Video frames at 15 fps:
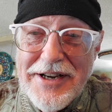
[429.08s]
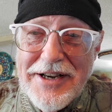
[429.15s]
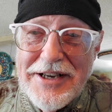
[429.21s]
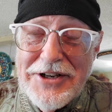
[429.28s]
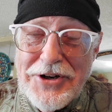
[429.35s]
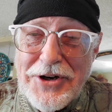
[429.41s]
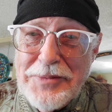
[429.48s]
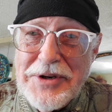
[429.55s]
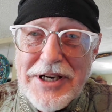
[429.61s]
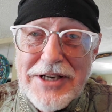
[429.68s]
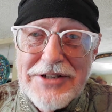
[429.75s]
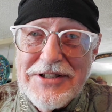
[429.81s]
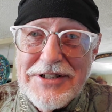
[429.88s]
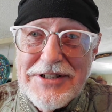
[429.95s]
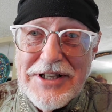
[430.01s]
You know,
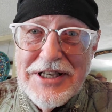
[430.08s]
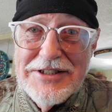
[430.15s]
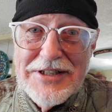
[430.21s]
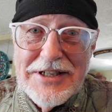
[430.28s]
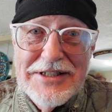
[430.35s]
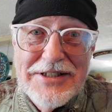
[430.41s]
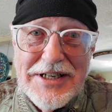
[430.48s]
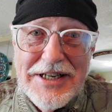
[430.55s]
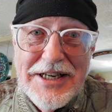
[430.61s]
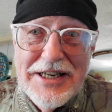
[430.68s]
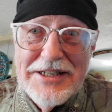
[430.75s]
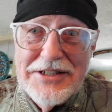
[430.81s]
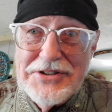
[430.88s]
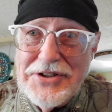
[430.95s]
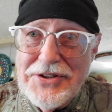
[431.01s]
because the things they say
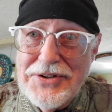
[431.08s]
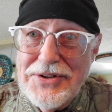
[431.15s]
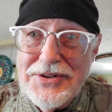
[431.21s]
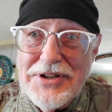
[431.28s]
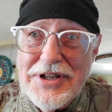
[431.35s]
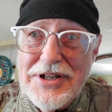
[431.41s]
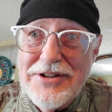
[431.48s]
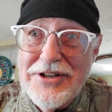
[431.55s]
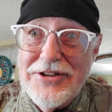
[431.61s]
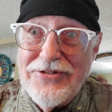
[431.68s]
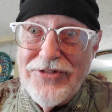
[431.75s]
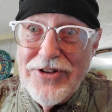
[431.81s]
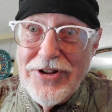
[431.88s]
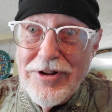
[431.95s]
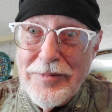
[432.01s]
and do, and then these
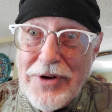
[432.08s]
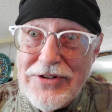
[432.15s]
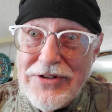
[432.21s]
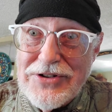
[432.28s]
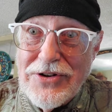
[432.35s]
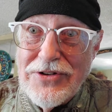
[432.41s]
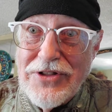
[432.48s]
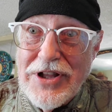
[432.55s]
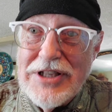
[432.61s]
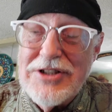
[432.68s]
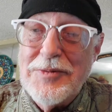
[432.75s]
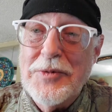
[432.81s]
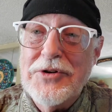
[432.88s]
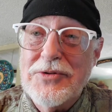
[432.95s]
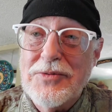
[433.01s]
filibuster things,
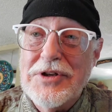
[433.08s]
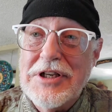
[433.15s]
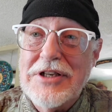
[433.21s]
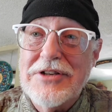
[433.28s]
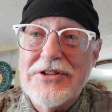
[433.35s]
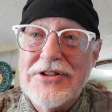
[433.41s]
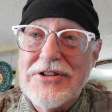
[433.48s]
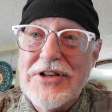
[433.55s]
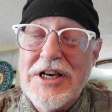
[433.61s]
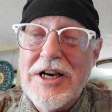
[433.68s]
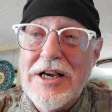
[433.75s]
the most ridiculous thing.